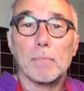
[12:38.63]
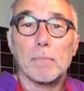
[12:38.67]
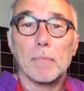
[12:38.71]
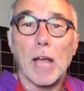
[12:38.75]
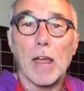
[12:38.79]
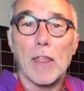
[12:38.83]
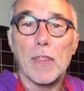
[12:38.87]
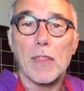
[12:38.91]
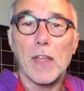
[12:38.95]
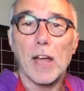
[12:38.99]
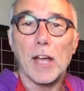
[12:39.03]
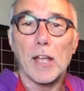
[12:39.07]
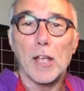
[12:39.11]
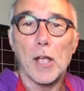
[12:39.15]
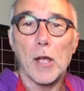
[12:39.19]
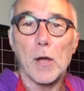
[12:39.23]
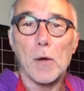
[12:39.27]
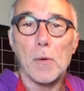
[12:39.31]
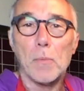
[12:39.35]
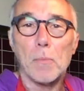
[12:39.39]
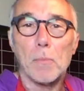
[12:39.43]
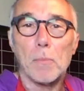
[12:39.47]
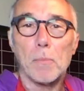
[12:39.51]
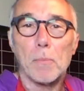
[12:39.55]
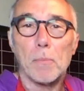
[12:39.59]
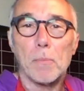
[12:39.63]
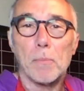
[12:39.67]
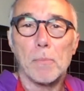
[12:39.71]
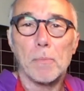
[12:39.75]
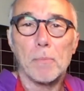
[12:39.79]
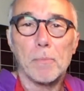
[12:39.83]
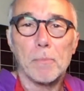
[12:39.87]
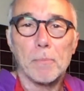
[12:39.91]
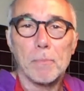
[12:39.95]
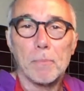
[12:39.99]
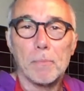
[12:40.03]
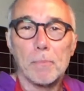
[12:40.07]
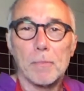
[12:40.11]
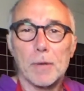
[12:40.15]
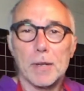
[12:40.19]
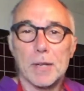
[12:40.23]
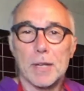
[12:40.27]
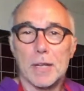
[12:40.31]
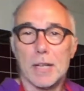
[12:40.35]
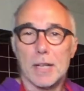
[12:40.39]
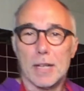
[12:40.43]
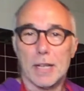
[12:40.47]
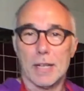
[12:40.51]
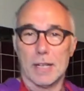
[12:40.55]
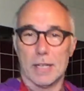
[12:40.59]
Thank you.
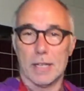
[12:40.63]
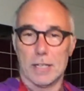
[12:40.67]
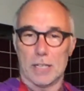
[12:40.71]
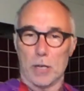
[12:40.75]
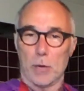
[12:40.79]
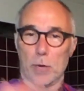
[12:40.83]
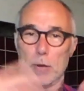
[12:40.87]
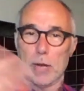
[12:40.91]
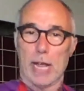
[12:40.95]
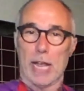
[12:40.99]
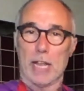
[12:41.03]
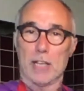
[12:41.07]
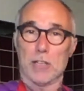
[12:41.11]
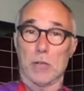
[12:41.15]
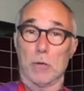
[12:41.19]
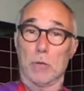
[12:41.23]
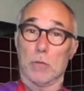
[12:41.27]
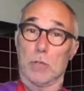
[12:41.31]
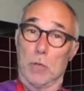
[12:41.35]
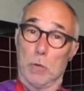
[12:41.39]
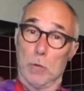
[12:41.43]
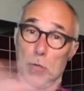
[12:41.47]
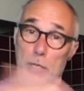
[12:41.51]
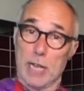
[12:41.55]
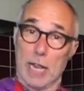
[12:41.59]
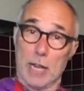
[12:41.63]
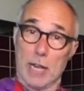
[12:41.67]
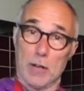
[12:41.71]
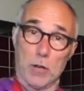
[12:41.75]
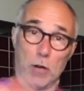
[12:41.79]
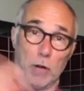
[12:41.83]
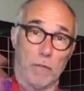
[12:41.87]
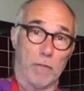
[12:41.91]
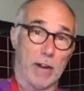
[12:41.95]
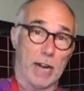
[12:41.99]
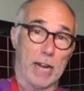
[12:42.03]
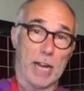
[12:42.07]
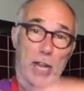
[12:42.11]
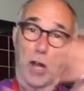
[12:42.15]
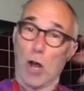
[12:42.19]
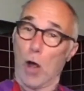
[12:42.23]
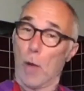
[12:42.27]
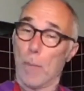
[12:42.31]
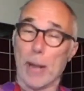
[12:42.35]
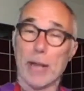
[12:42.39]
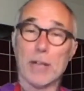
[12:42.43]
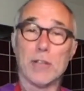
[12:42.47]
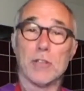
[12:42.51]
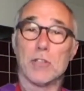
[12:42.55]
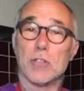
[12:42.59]
See you again soon. Do send over any
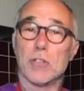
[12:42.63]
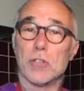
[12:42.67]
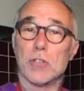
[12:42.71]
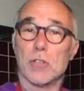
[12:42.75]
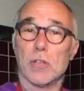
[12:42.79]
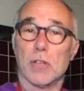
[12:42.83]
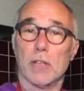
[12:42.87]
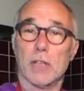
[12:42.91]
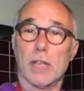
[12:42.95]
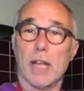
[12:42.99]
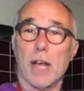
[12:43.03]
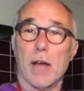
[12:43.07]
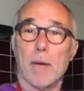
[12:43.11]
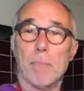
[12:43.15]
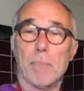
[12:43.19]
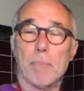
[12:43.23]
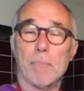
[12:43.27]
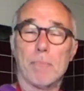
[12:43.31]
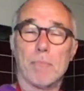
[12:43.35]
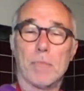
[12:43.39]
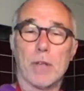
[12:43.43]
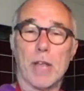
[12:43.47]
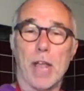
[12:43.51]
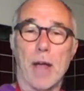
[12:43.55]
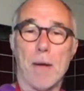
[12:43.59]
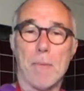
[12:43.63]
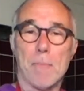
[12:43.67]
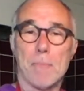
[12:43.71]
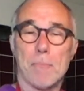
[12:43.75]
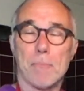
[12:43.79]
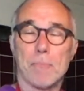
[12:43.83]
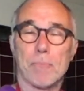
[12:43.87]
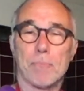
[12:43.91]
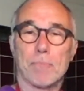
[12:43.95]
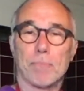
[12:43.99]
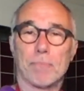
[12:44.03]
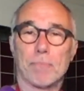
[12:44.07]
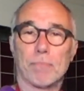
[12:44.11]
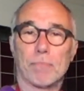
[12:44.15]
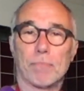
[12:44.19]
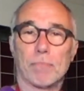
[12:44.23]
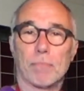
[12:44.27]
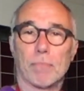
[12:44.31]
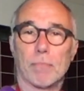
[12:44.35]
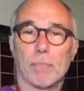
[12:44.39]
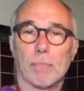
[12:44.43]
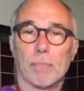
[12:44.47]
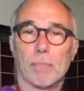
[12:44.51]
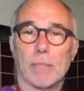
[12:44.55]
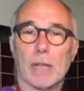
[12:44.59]
comments and yeah.
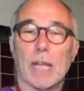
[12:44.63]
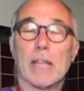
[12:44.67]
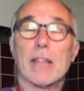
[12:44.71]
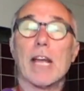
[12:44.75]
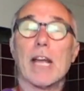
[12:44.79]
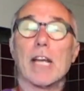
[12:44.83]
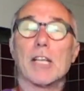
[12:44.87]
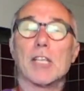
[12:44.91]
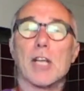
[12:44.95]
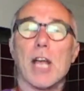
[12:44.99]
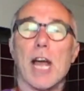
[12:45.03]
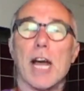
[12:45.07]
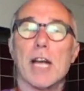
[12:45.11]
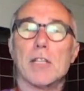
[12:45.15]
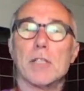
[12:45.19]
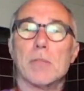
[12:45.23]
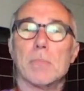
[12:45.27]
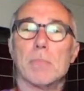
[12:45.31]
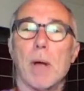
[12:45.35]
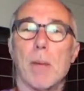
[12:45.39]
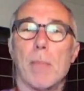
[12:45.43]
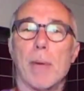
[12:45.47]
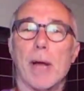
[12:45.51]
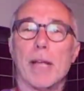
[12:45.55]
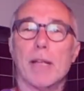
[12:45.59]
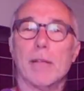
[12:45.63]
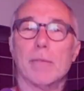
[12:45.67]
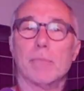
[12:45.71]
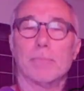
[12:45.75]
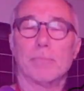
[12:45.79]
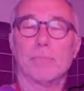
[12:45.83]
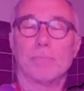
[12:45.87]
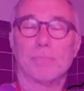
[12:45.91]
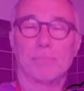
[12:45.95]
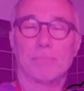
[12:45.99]
Thanks, guys. Bye-bye.